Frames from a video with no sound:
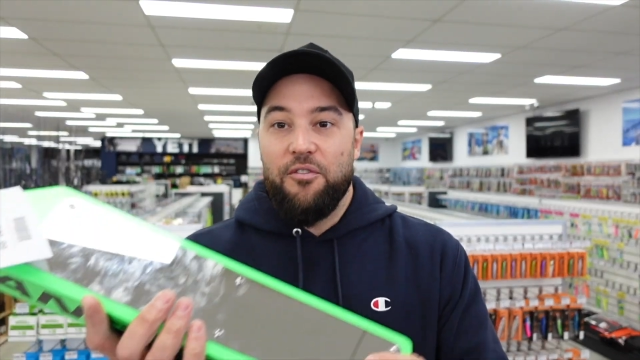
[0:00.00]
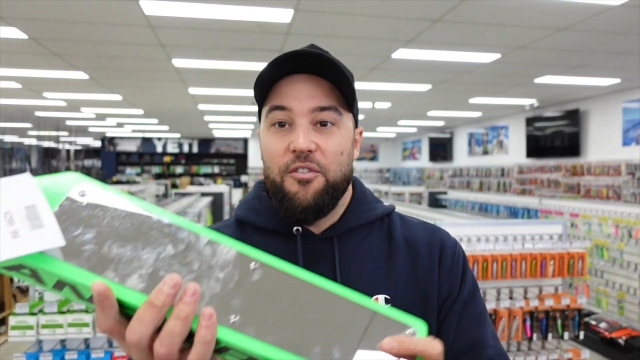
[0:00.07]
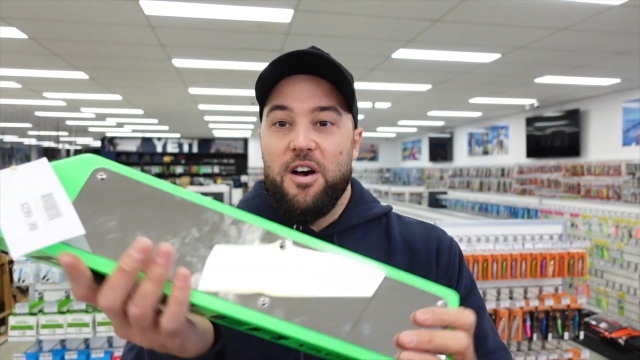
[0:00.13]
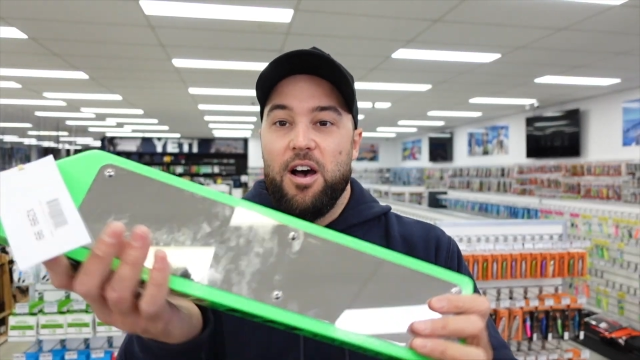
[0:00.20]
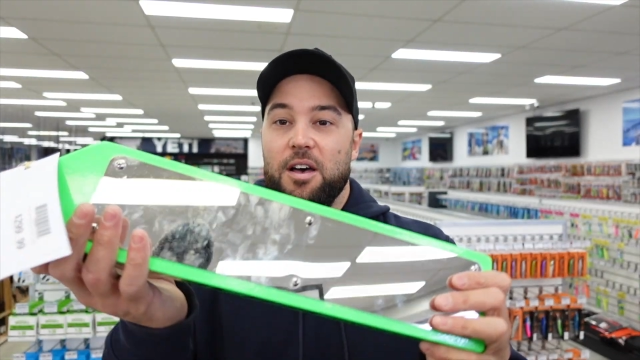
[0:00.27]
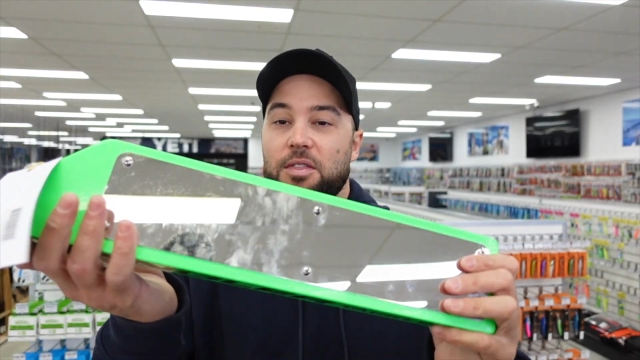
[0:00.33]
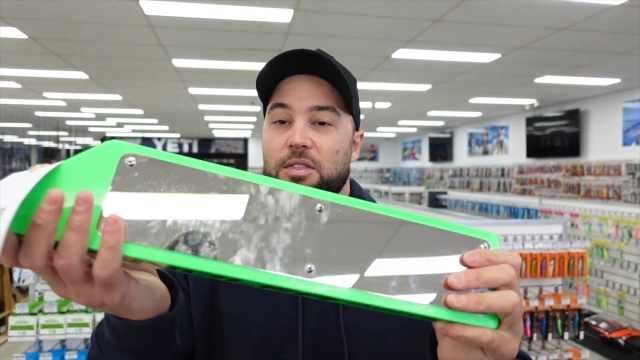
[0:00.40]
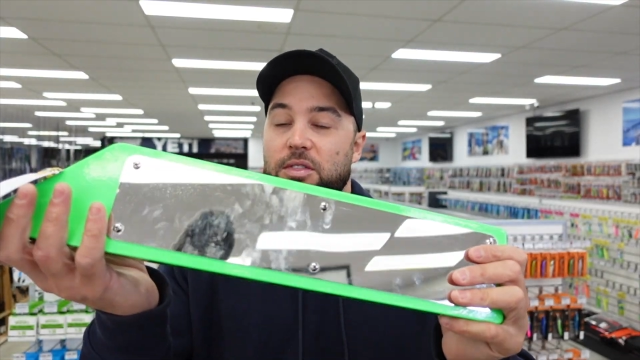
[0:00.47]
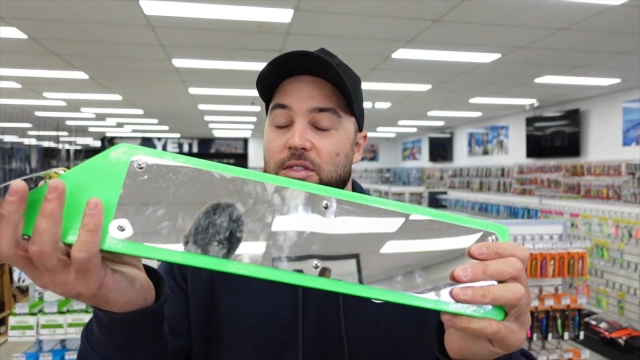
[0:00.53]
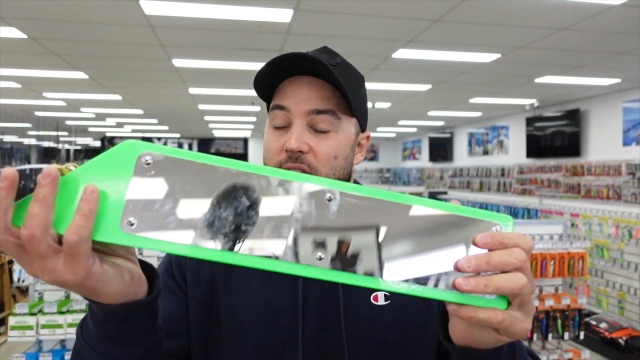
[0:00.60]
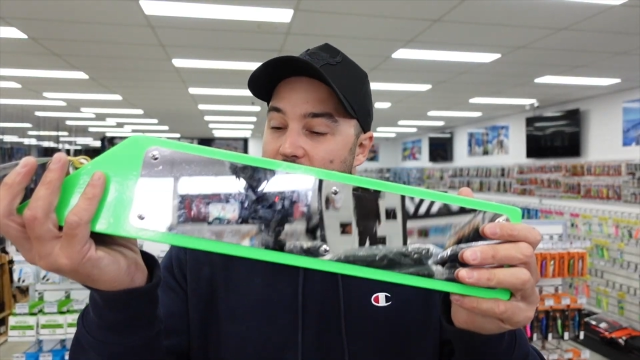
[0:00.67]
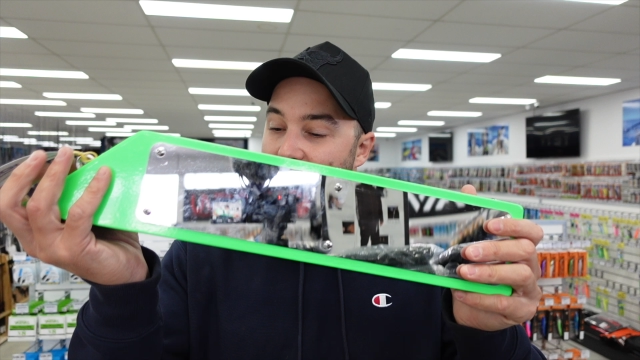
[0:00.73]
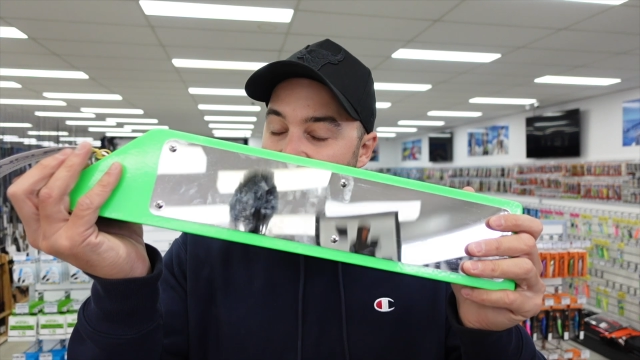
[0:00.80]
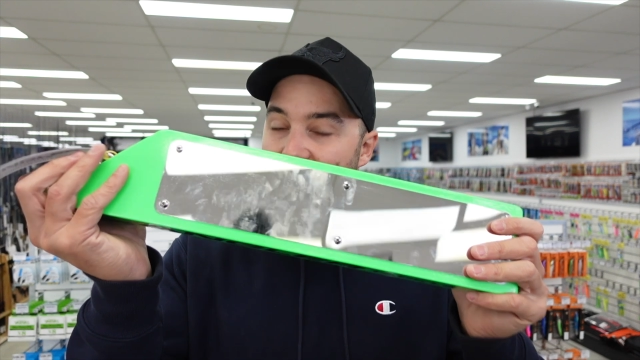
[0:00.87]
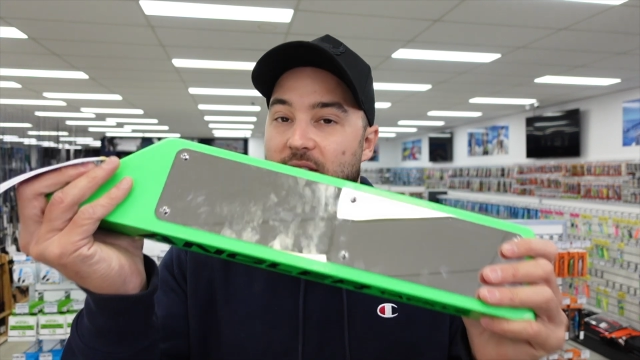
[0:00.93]
far,
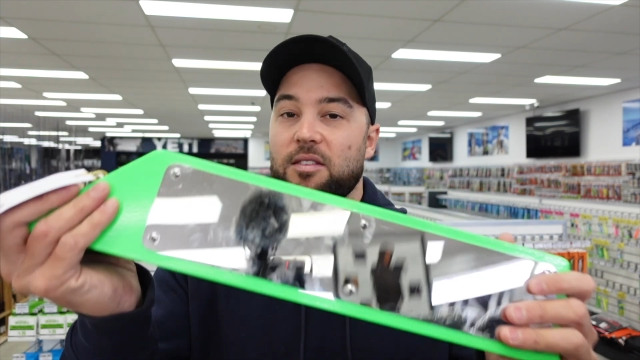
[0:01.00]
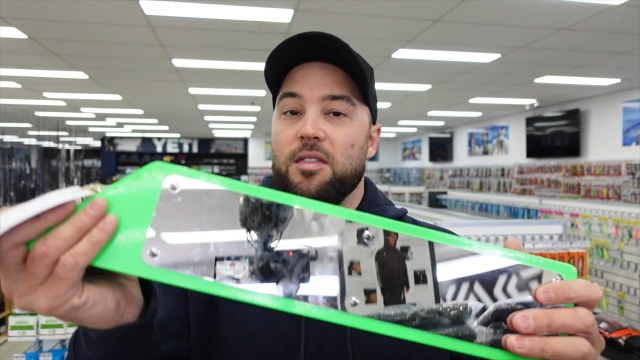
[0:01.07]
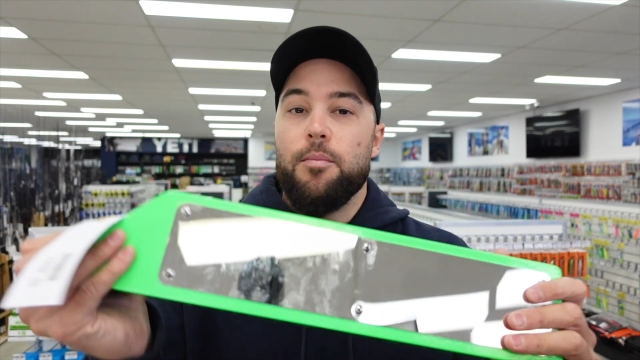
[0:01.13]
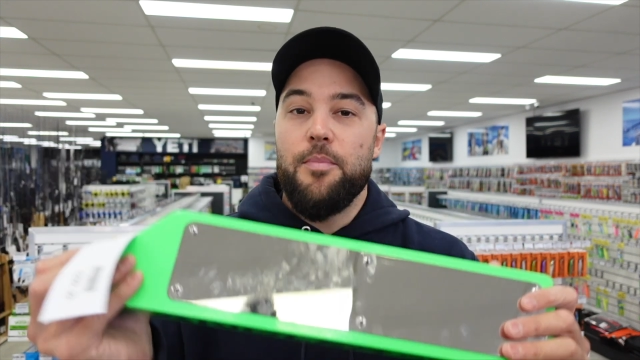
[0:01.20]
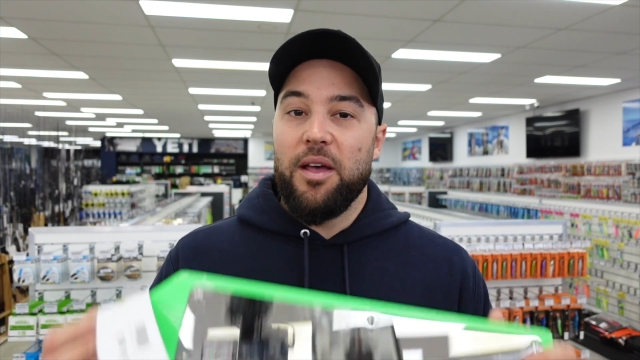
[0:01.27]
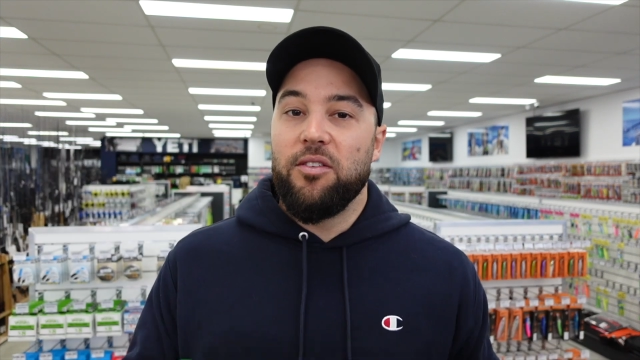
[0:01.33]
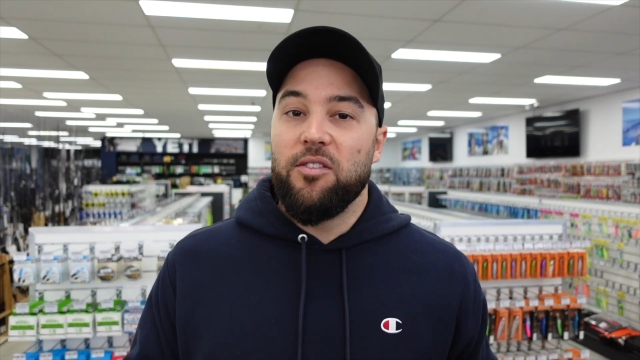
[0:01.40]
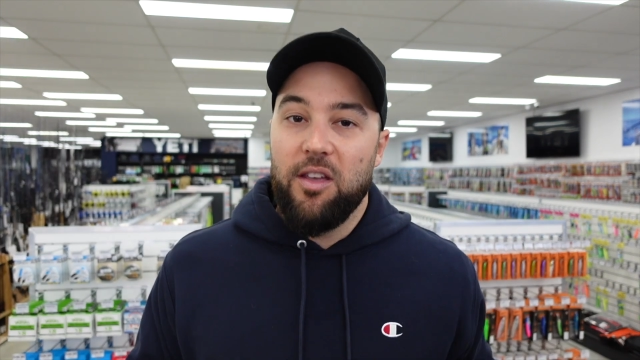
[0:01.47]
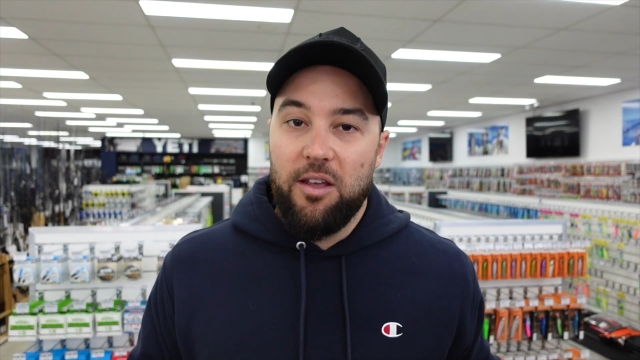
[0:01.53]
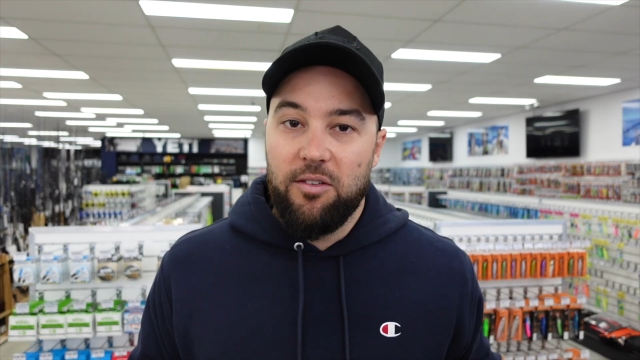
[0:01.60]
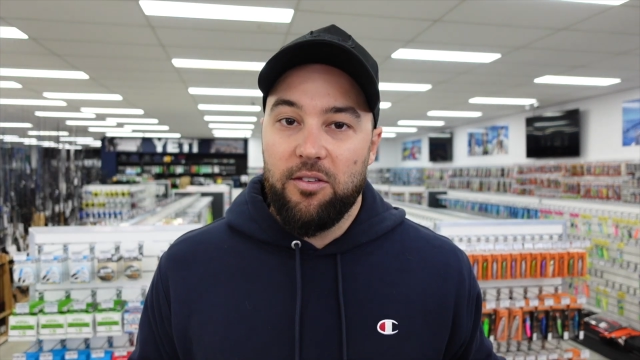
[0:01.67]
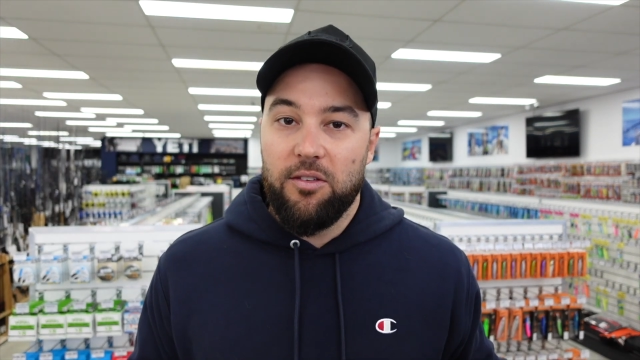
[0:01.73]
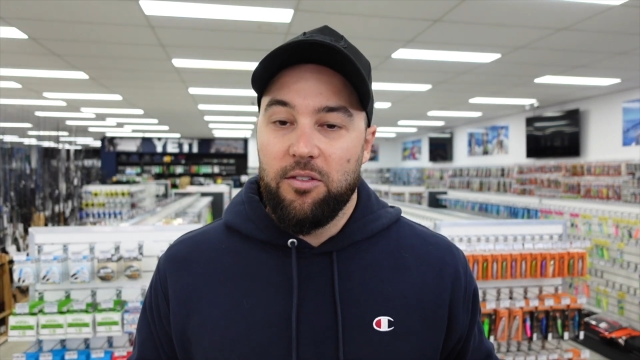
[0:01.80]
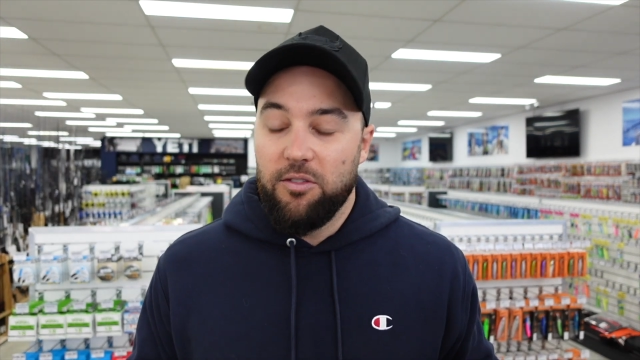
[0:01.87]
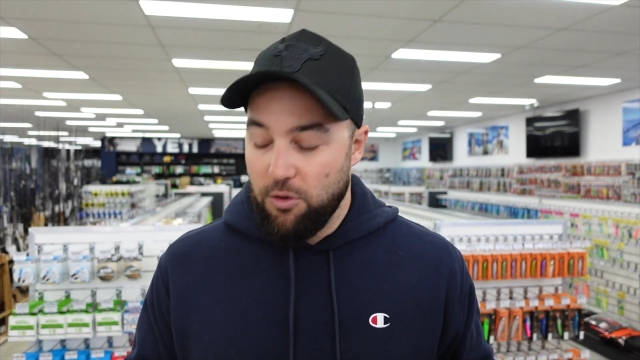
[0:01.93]
these are the best
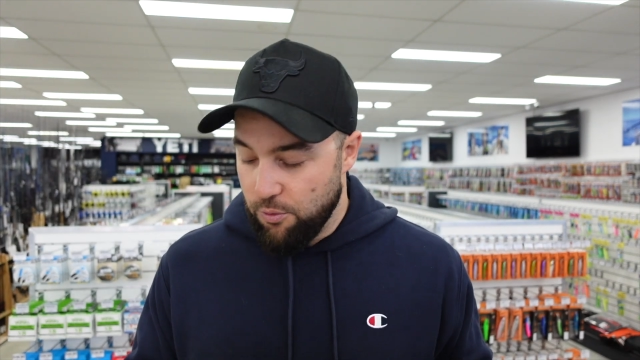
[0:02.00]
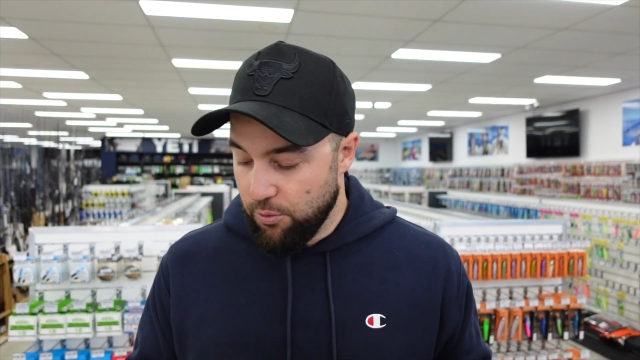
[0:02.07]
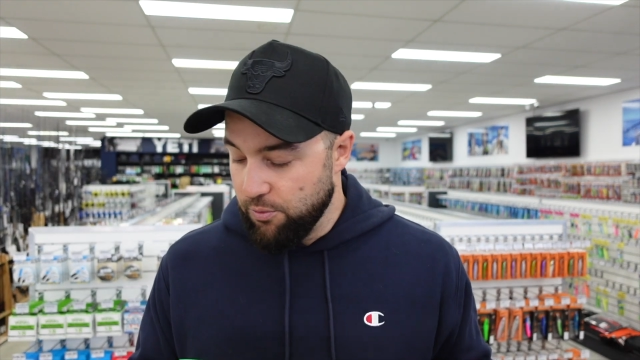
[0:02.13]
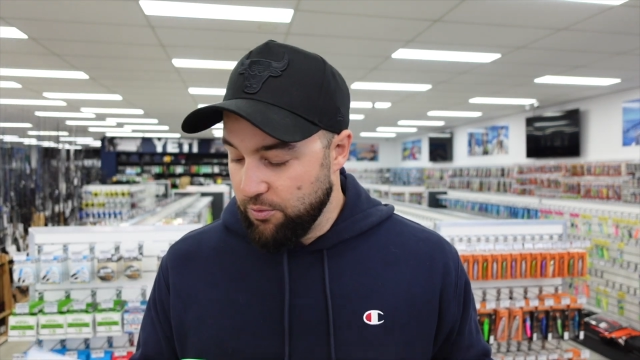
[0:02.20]
teasers you